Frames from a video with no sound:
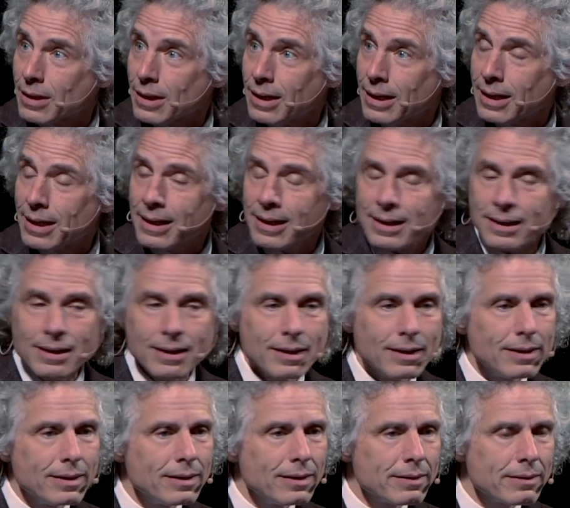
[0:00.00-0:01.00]

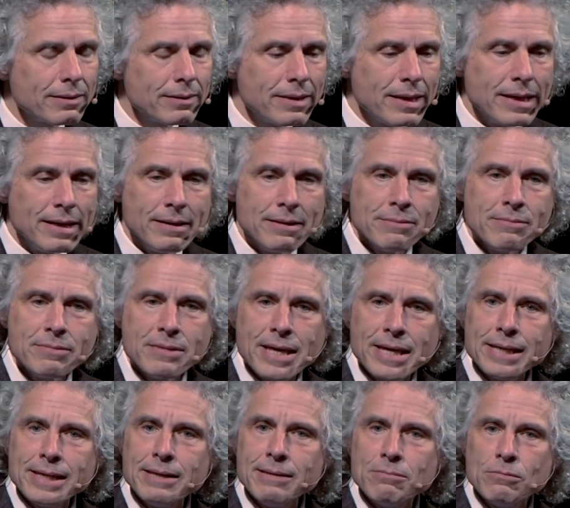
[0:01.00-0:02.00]

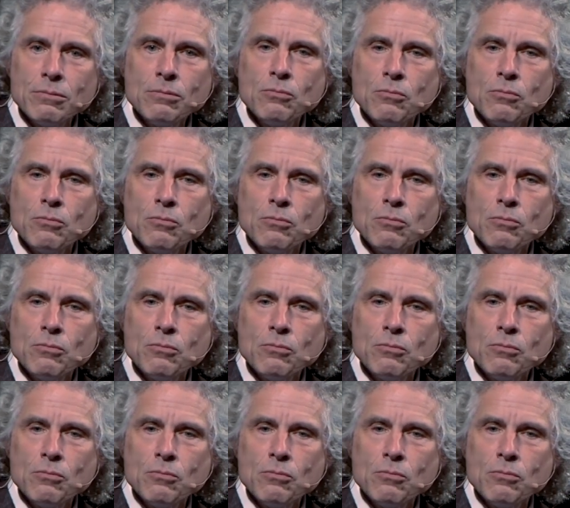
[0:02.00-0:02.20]
they